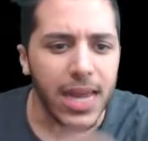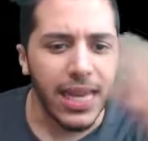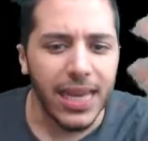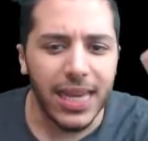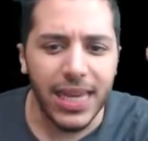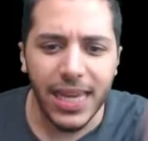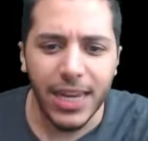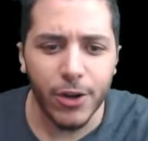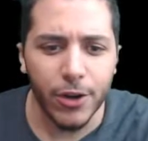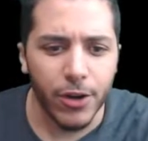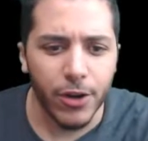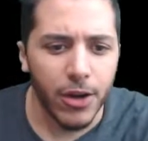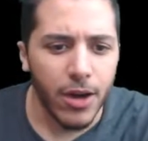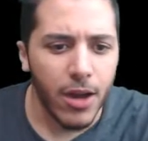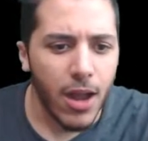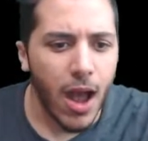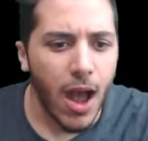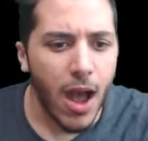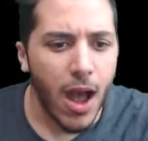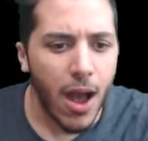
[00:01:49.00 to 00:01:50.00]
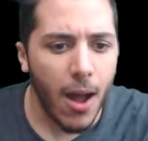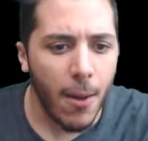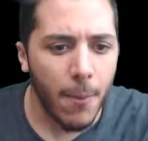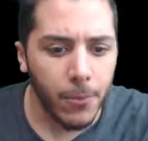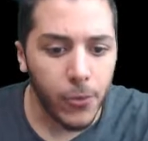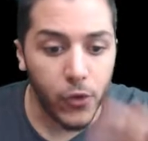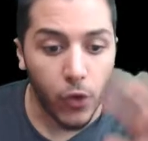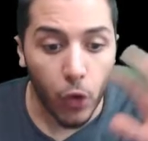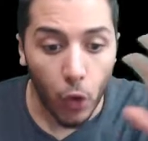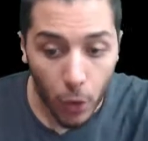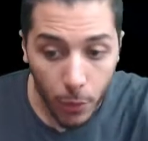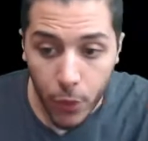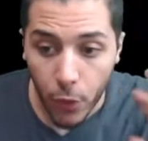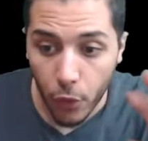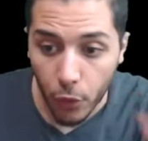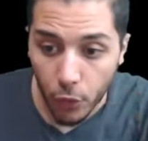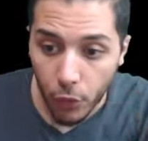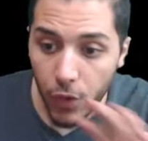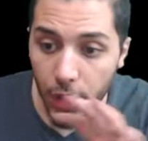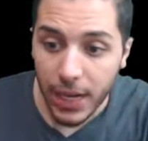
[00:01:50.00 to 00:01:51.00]
Here,
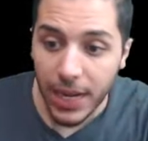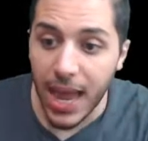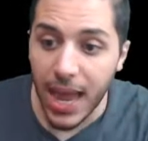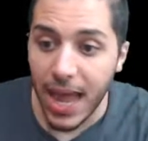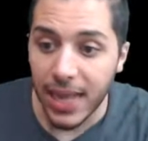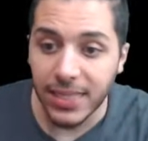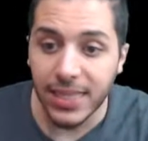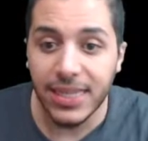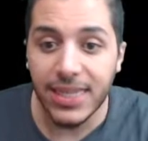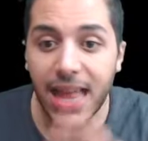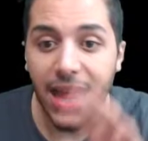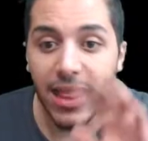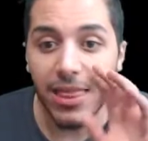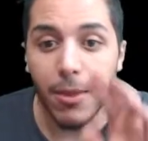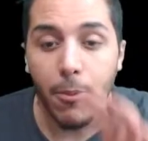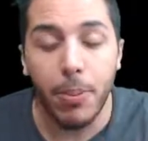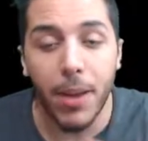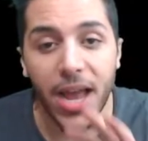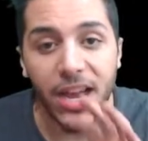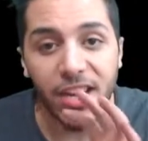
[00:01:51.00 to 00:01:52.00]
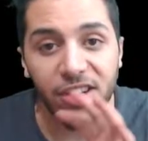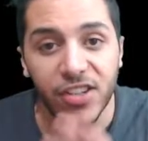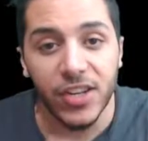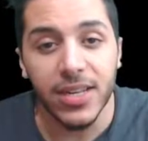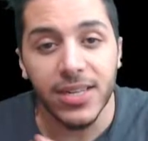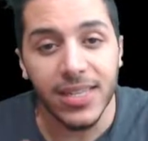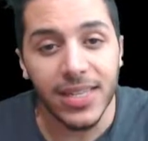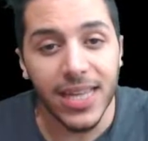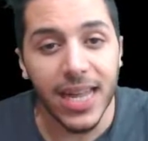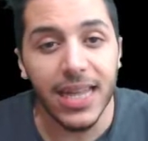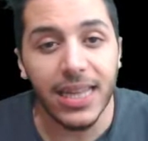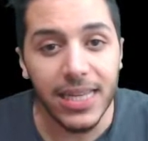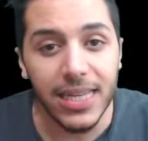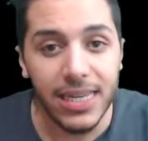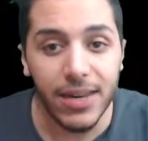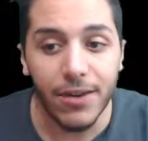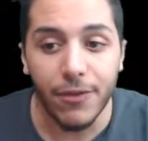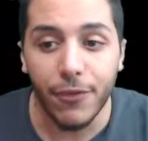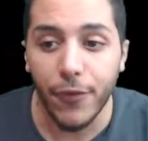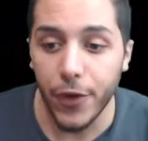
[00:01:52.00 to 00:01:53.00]
Torbjorn realizes that the Bastion is slightly
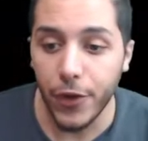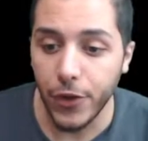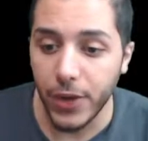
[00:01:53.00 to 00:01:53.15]
different.